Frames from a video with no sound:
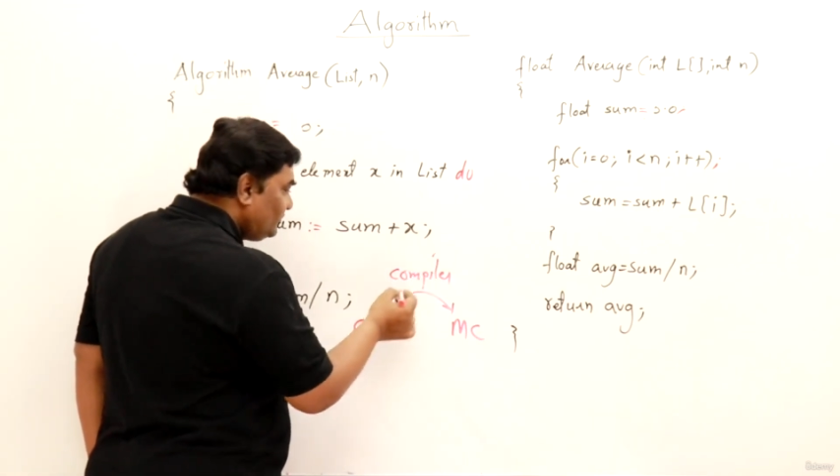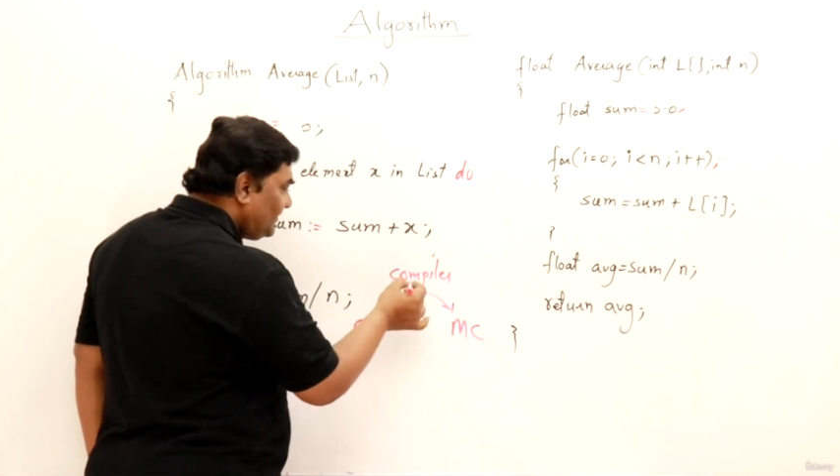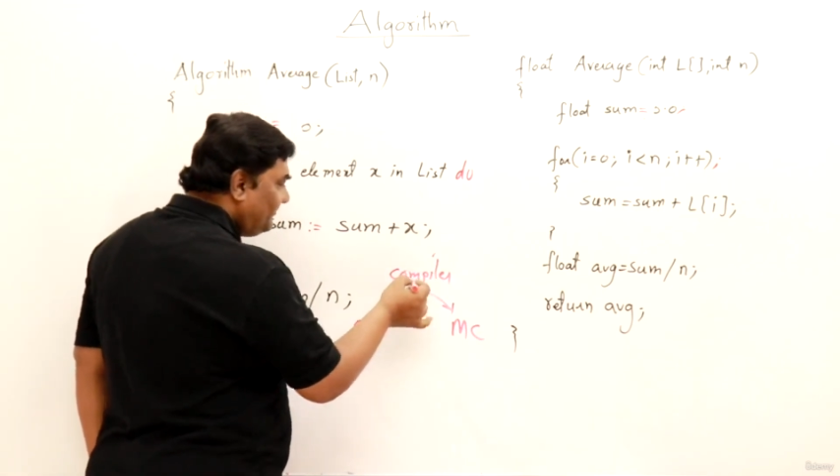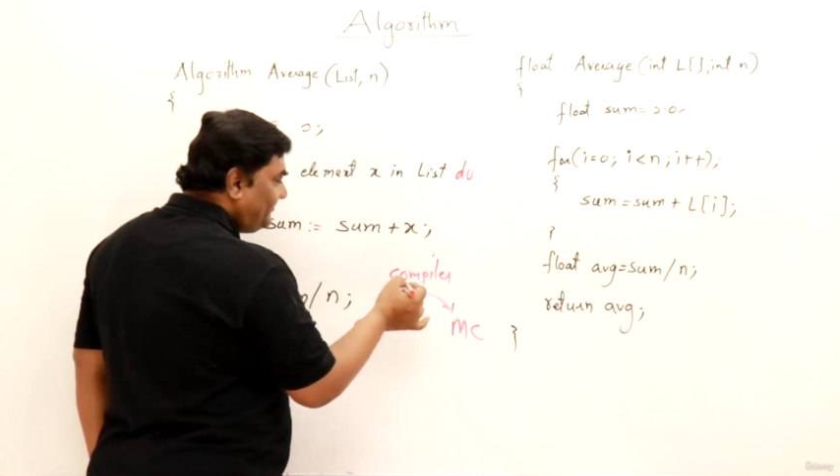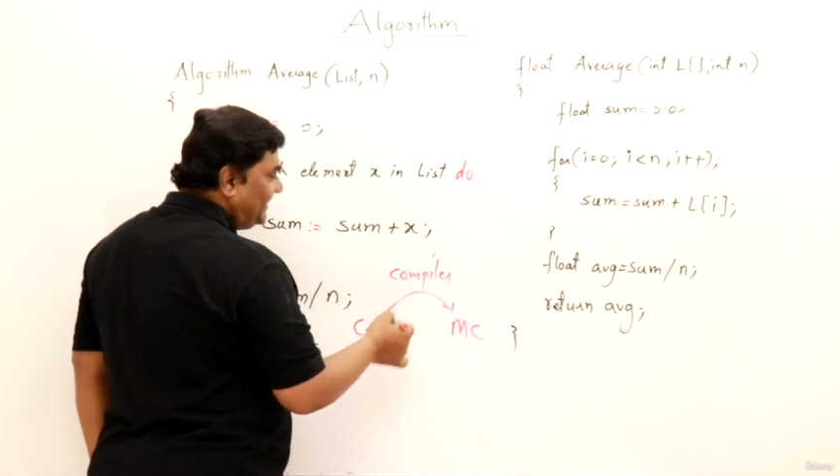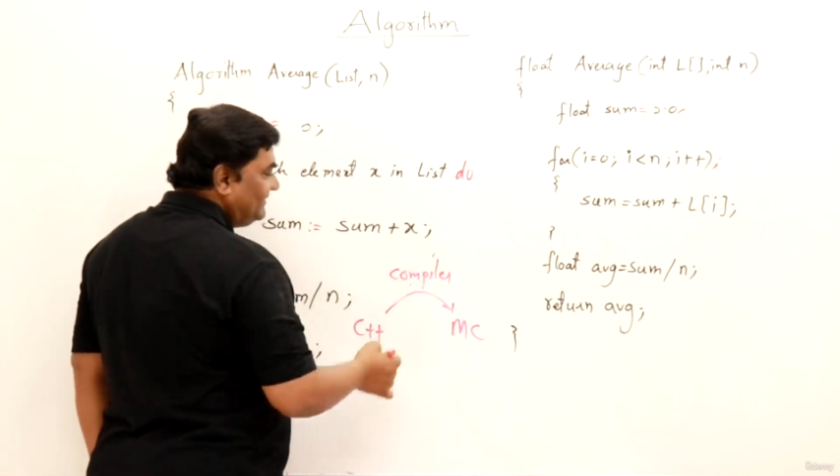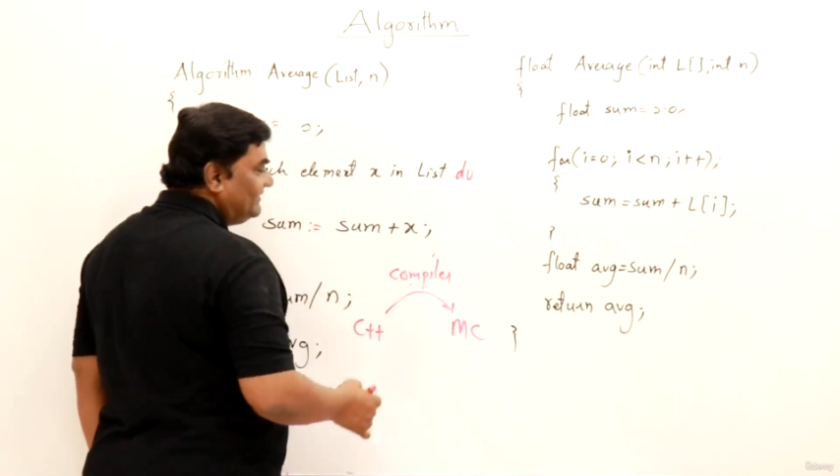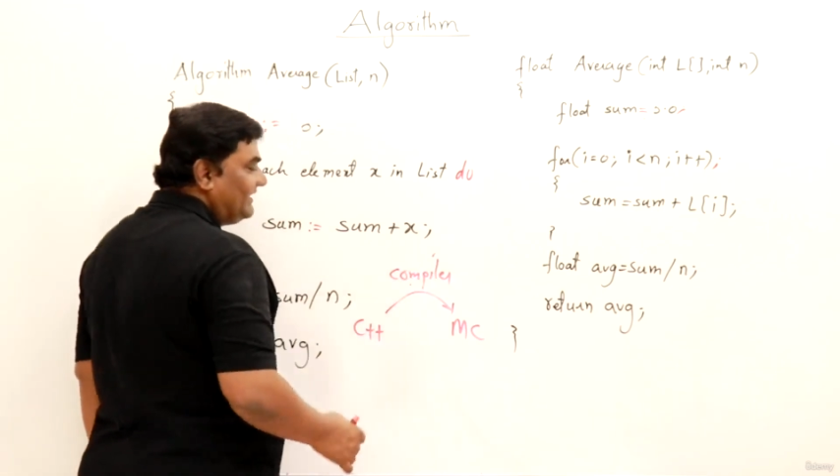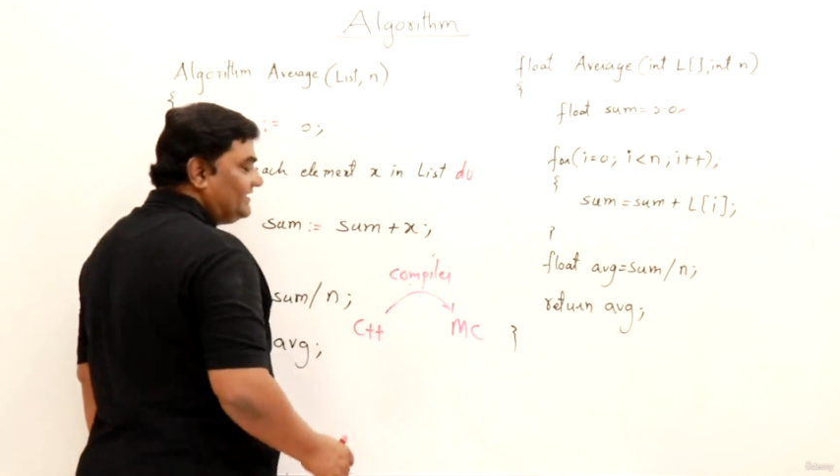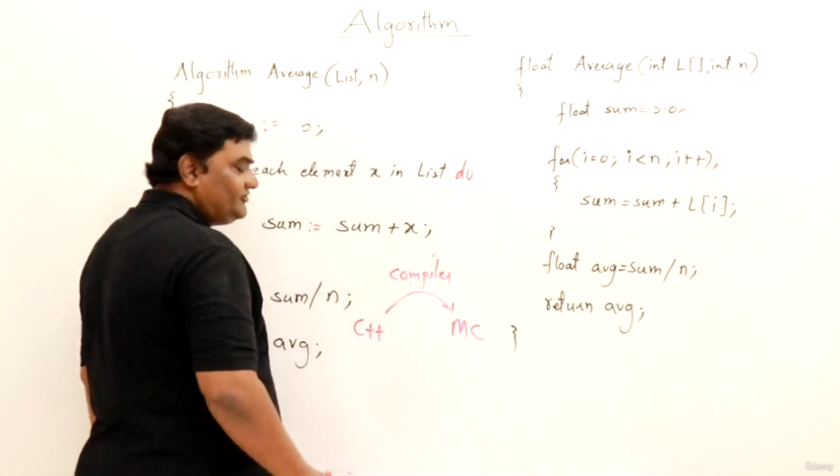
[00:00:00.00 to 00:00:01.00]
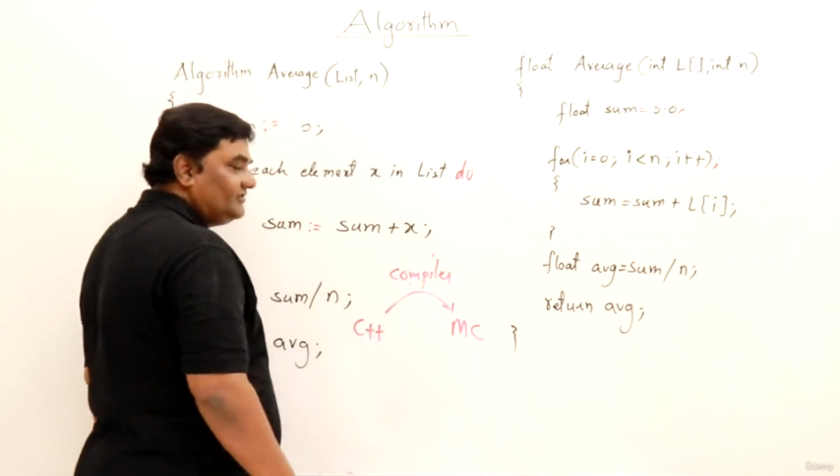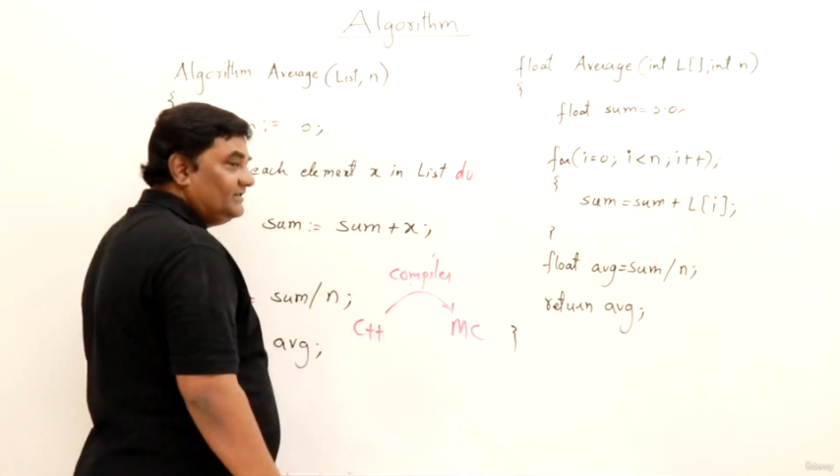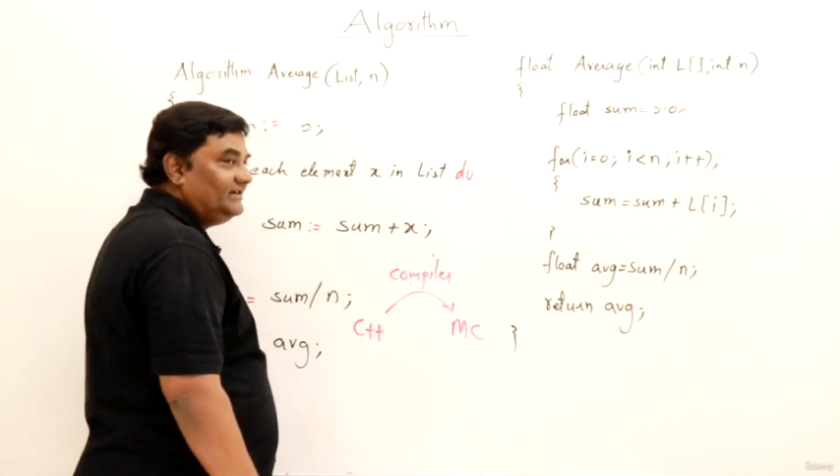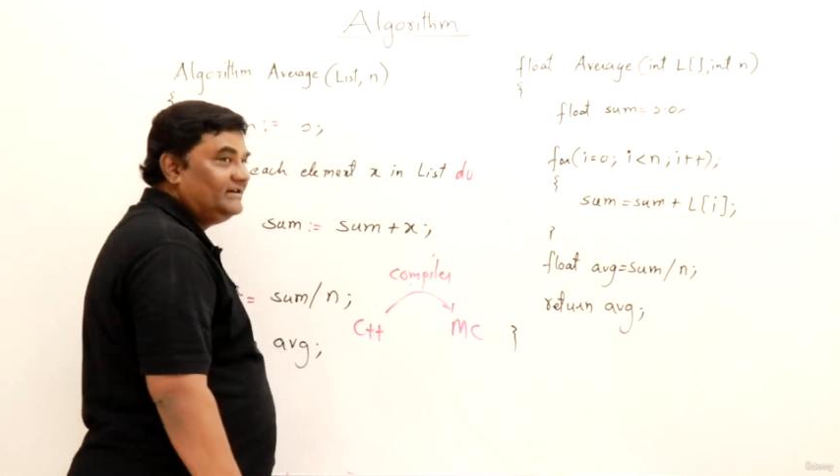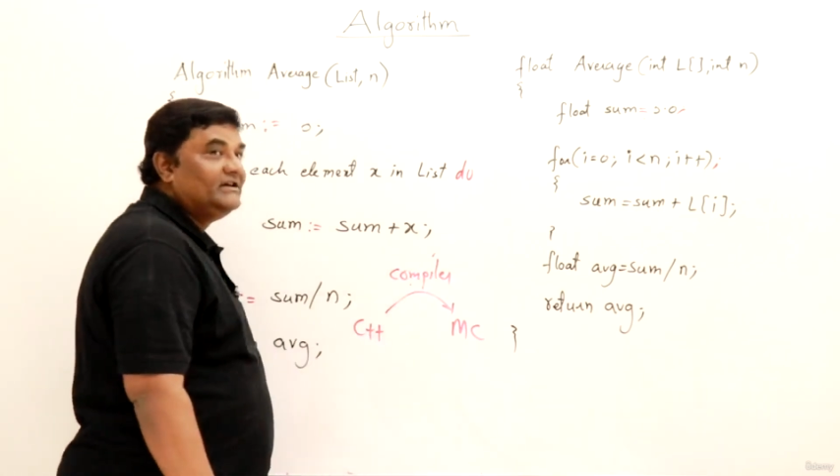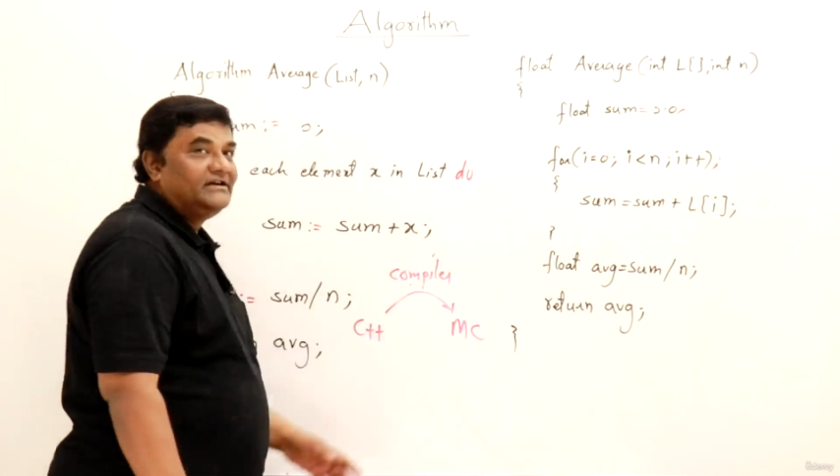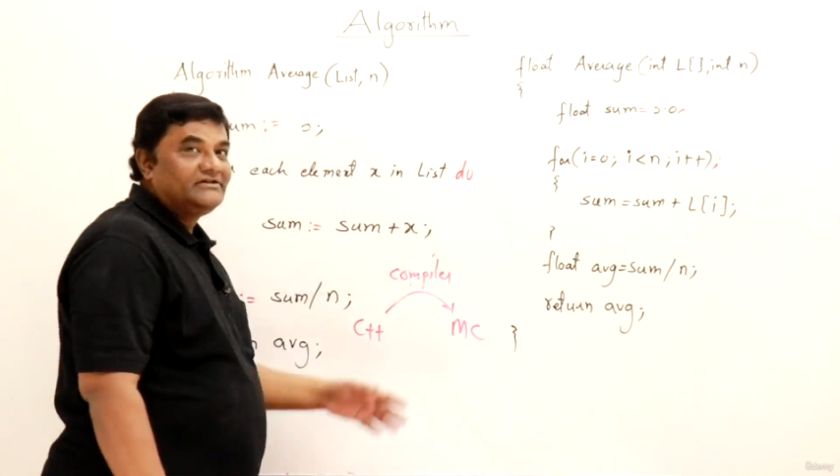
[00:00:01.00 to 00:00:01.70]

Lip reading: to compiler actually.